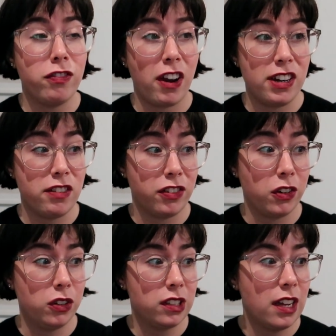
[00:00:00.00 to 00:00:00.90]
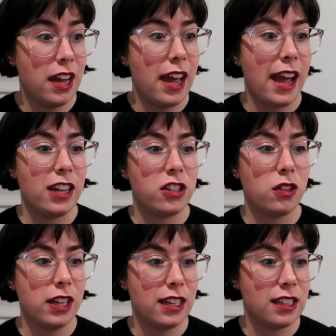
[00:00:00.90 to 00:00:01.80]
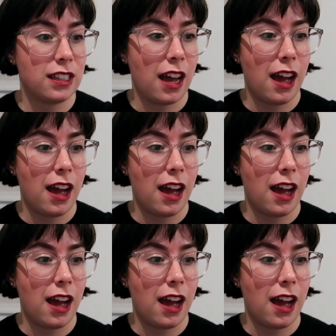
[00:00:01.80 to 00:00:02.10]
very difficult. And so this,